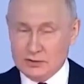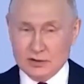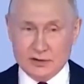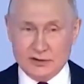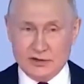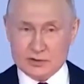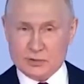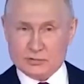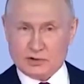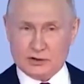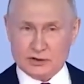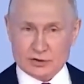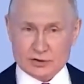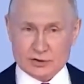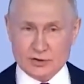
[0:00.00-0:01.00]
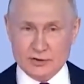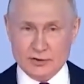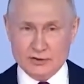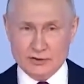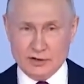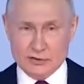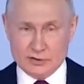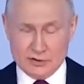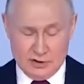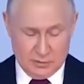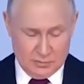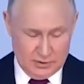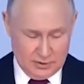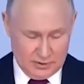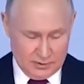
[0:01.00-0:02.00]
Countering the influence of
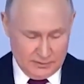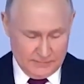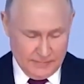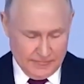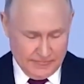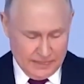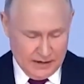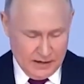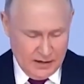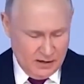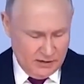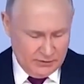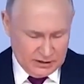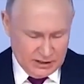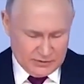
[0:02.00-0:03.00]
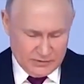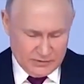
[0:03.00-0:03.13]
NATO and the EU on